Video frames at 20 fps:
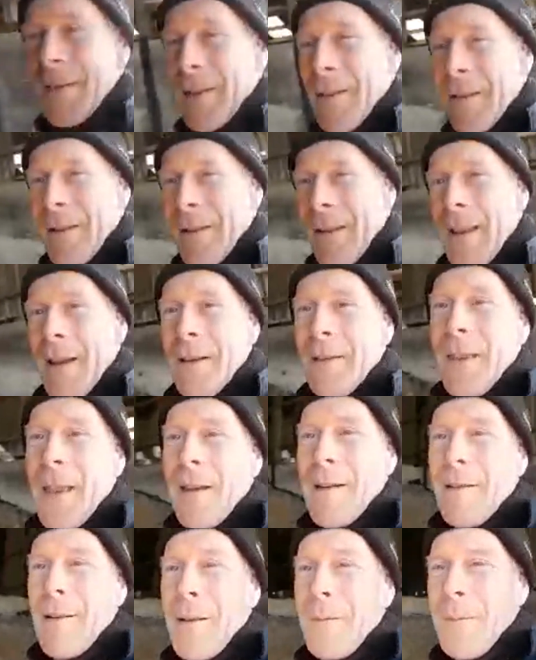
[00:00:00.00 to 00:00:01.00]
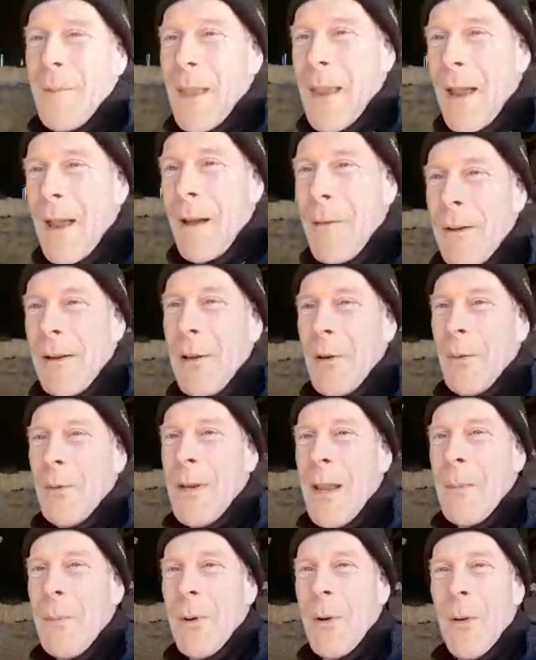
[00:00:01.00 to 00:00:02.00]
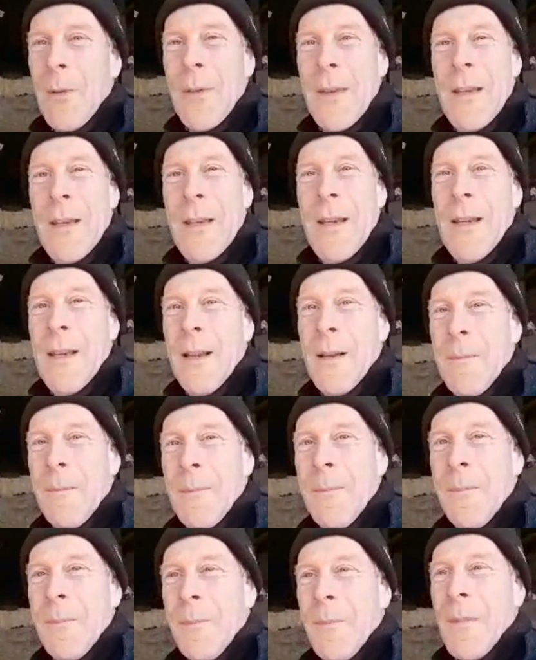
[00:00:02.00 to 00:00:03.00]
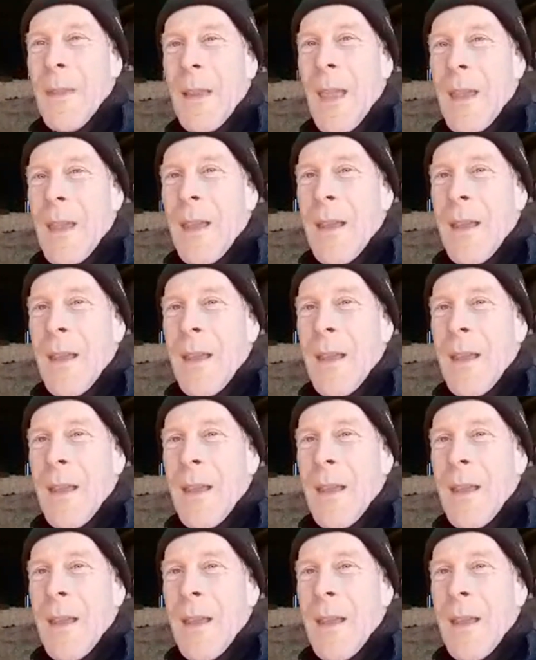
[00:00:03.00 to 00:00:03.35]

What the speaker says: running around. They have a little nibble on the